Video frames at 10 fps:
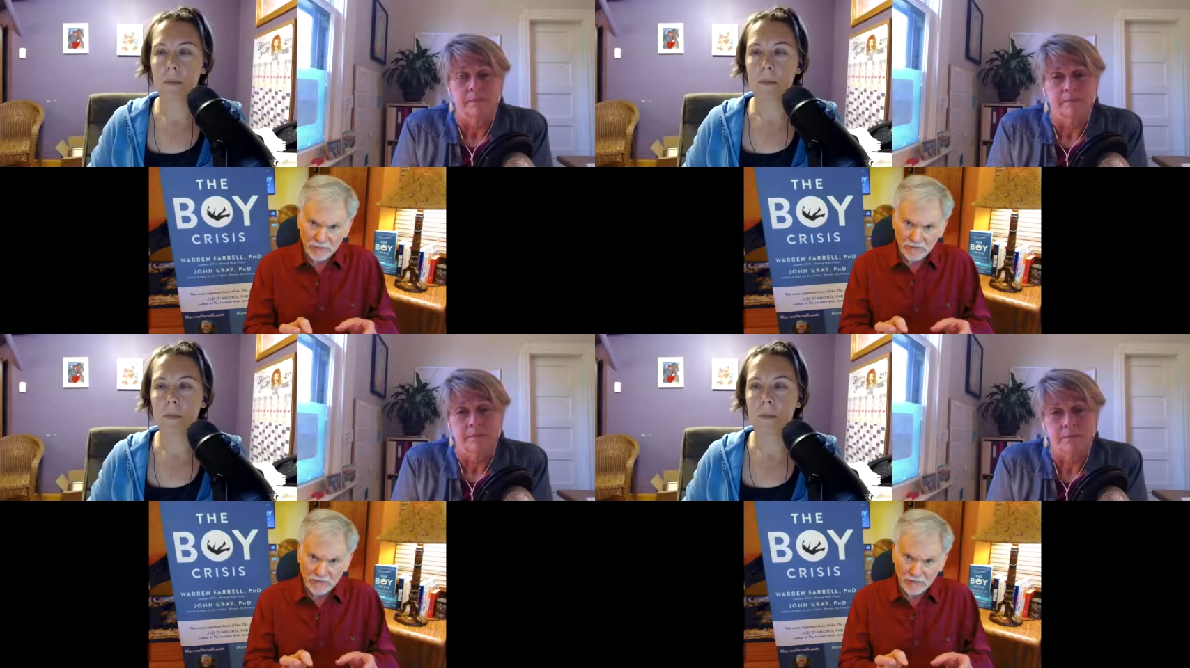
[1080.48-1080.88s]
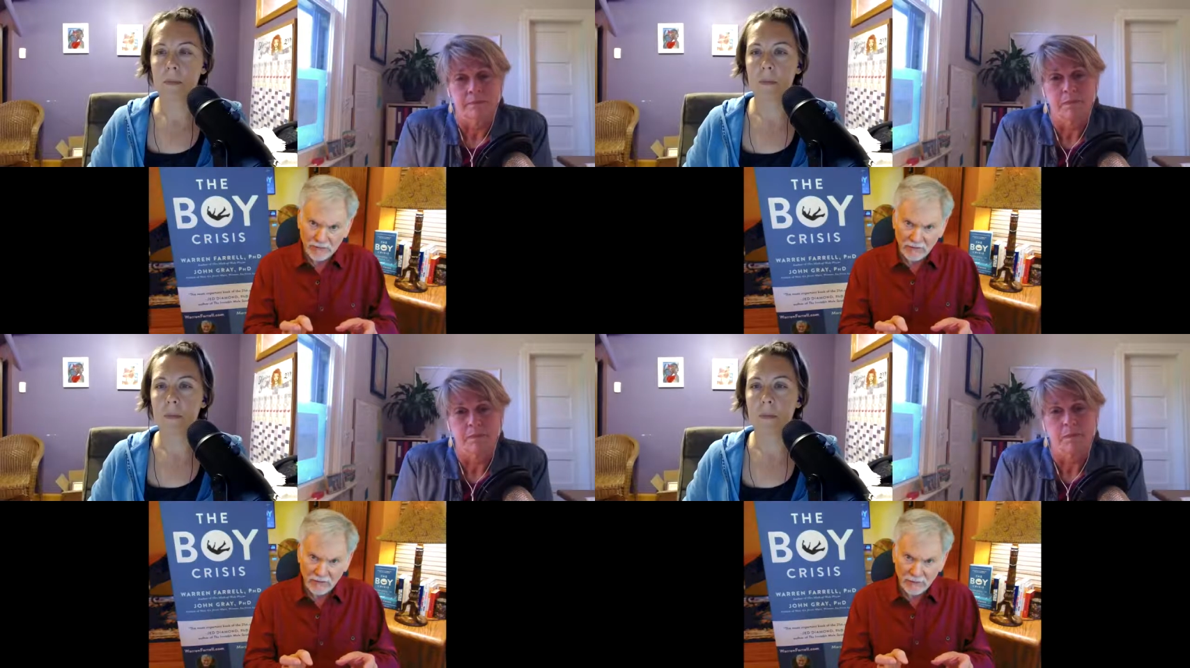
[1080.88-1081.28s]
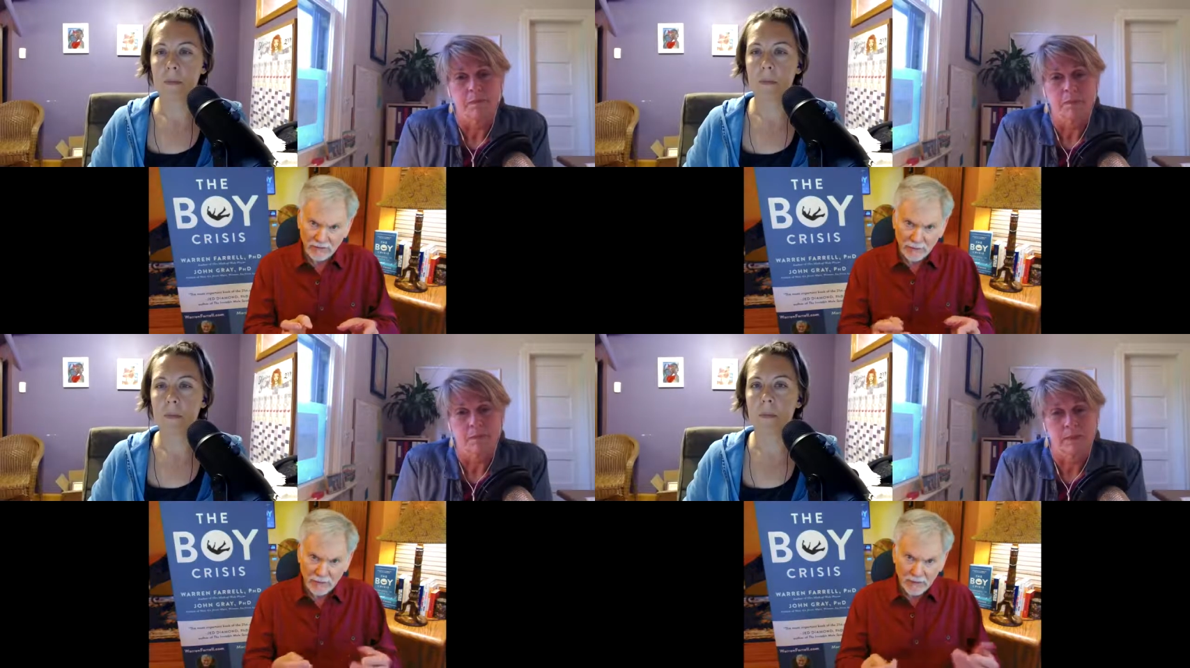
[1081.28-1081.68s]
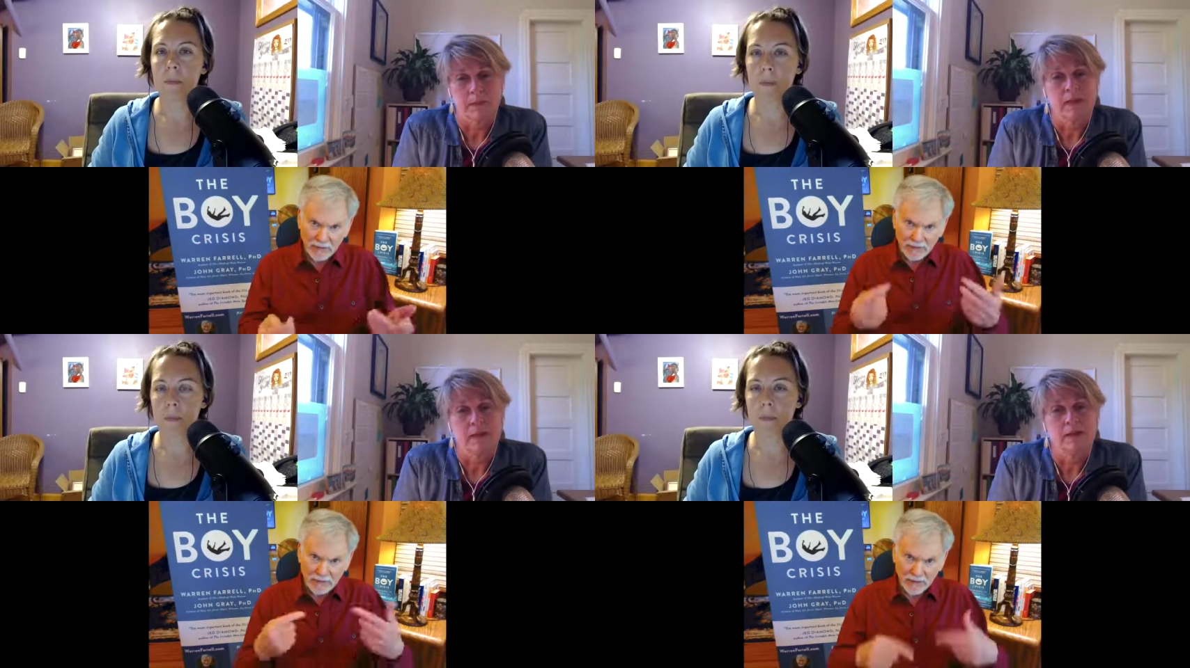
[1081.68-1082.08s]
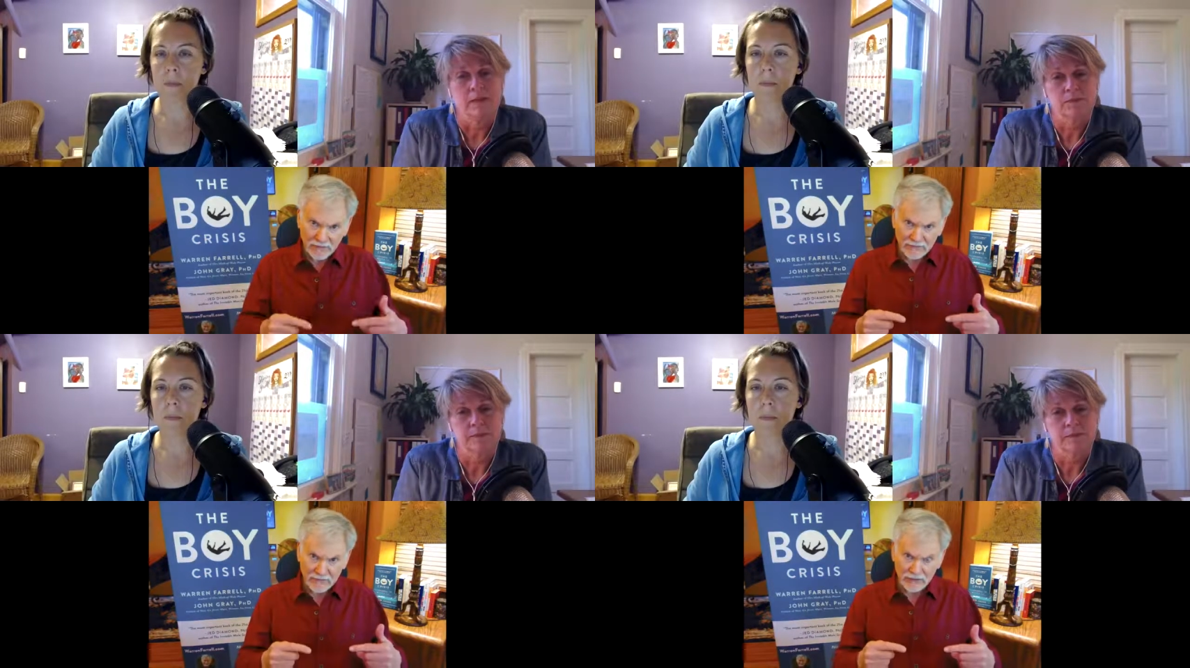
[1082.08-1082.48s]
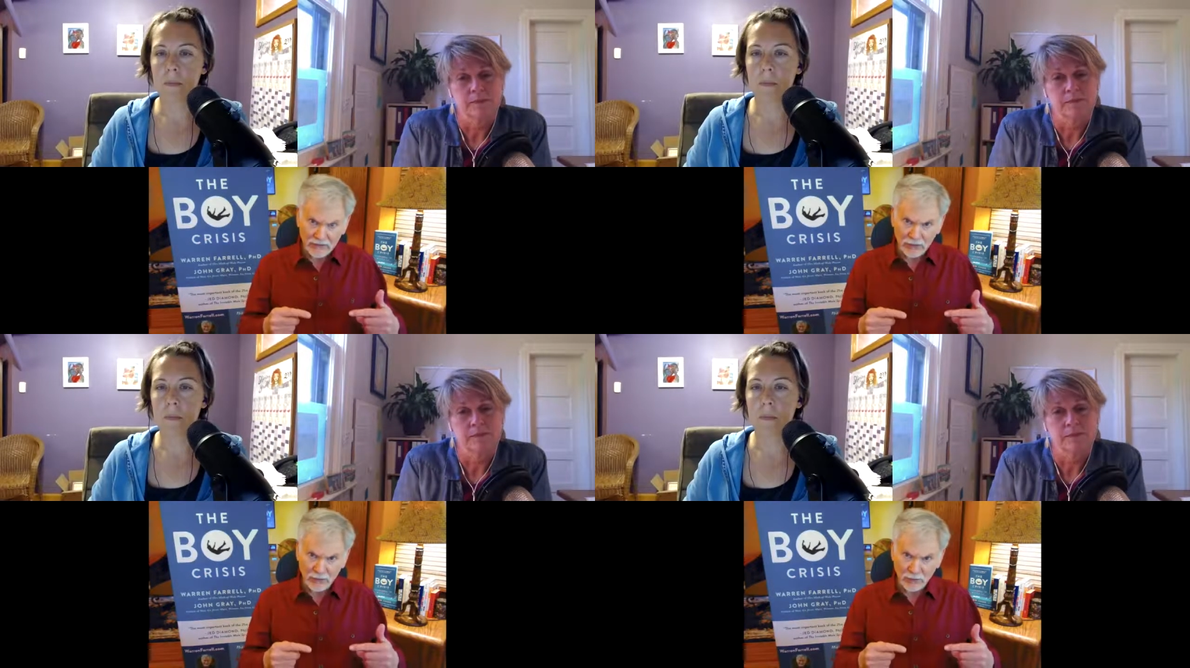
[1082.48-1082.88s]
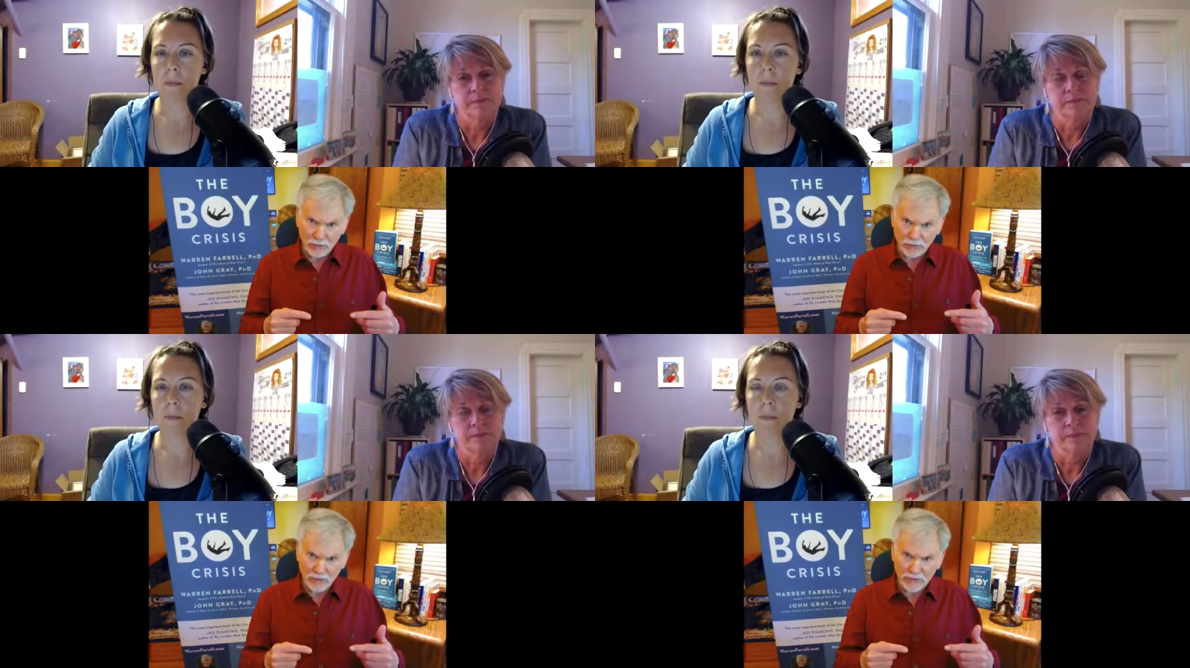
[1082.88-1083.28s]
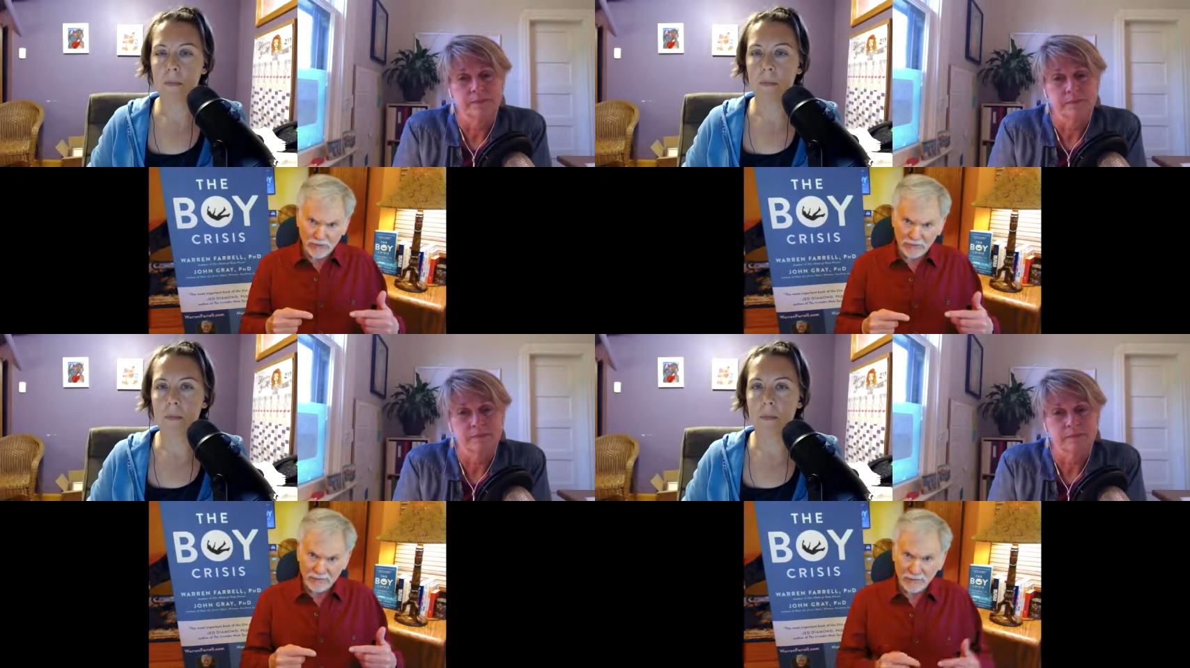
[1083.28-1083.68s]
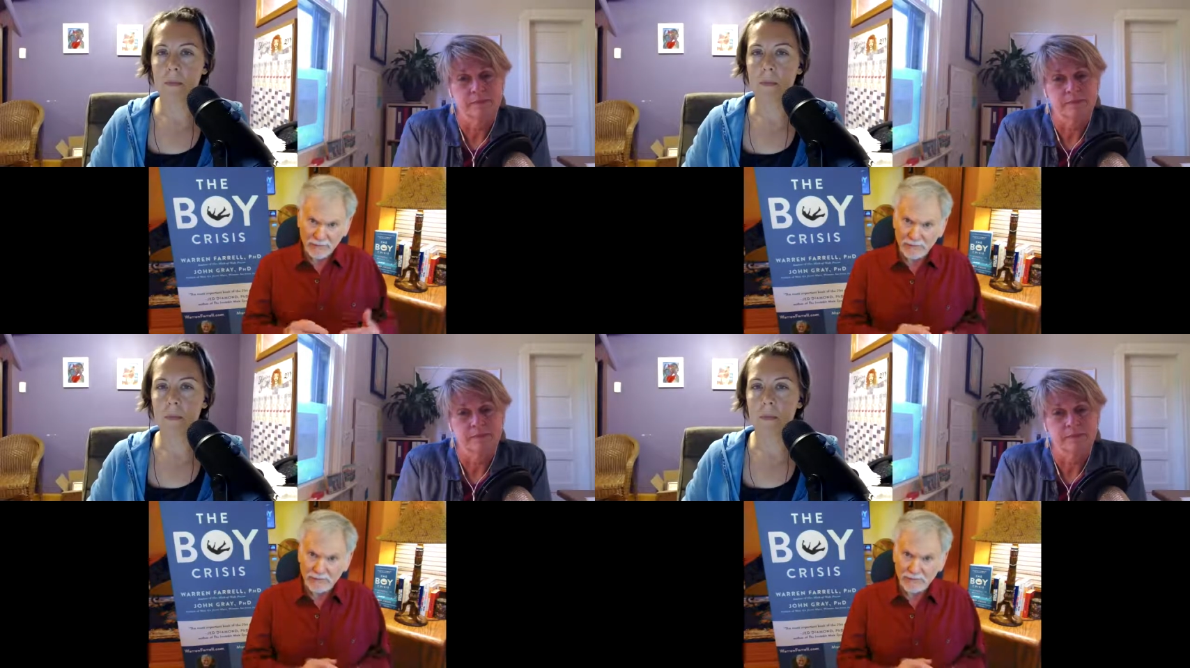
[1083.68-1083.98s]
Speaker 1: case scenarios. Now let's take a drop, one drop down one,